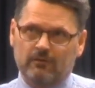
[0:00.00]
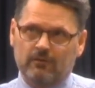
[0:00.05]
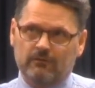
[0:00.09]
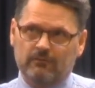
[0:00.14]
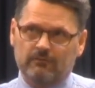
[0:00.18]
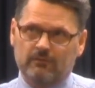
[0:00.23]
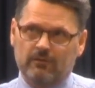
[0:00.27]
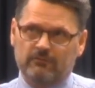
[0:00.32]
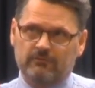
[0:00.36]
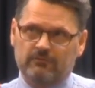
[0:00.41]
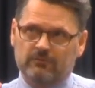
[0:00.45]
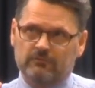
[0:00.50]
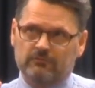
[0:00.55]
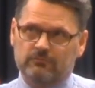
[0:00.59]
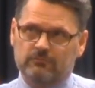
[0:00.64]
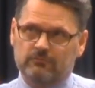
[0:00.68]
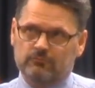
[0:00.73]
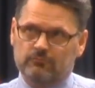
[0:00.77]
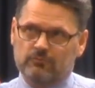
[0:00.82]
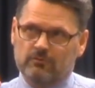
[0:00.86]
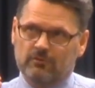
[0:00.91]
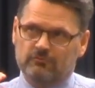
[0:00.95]
or
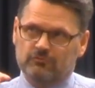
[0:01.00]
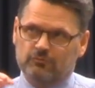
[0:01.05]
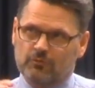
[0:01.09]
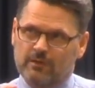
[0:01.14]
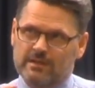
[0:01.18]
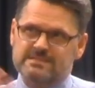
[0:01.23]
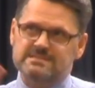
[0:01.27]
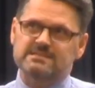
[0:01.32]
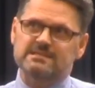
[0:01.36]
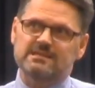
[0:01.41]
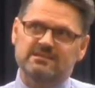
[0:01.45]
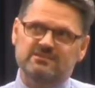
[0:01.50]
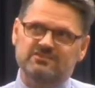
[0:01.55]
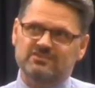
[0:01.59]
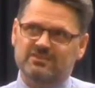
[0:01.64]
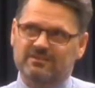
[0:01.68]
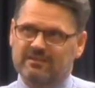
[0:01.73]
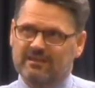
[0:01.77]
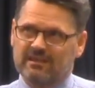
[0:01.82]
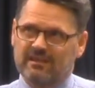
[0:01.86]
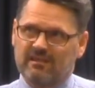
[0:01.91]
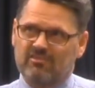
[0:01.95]
the
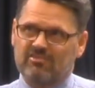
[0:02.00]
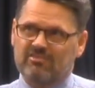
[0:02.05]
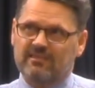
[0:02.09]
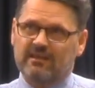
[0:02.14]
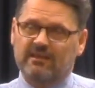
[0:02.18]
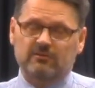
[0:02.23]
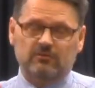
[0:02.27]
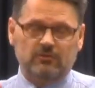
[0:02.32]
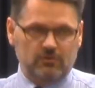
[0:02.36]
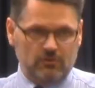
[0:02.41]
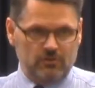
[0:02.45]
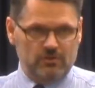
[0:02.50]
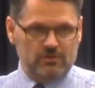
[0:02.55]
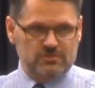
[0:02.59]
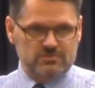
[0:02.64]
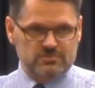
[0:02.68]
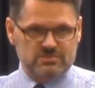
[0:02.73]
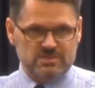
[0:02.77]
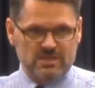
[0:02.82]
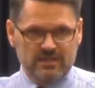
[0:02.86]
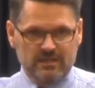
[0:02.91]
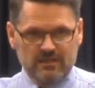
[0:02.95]
translation, I guess, that
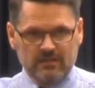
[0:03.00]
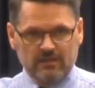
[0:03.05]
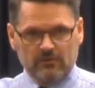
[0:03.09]
occurs.